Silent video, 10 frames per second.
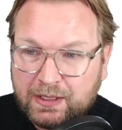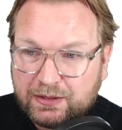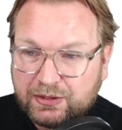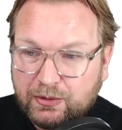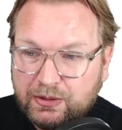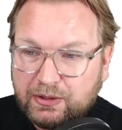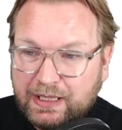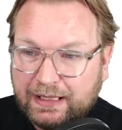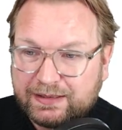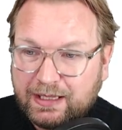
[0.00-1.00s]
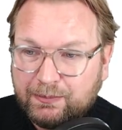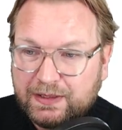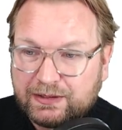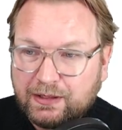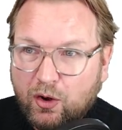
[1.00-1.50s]
So you could accept
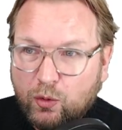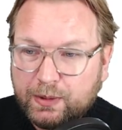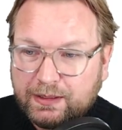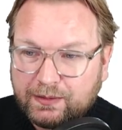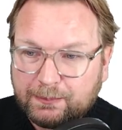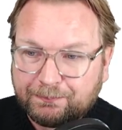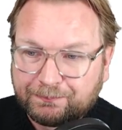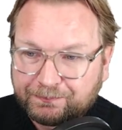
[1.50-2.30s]
this and open it.